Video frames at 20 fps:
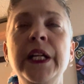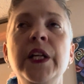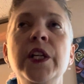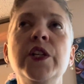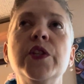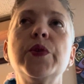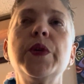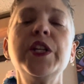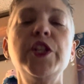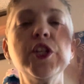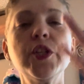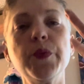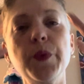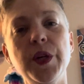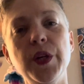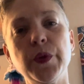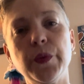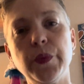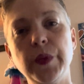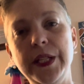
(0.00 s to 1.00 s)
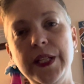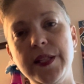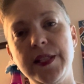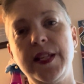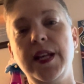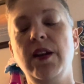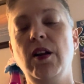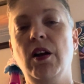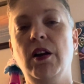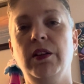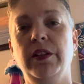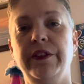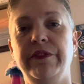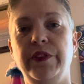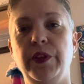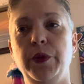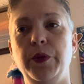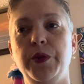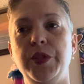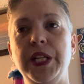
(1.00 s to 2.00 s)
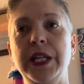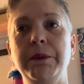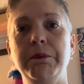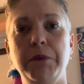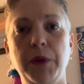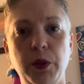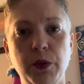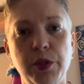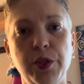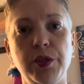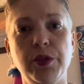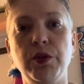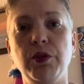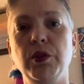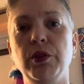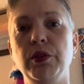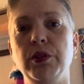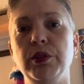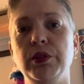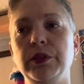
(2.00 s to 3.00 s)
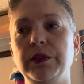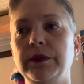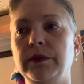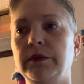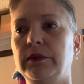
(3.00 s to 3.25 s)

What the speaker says: So I just want to reset all of those emotional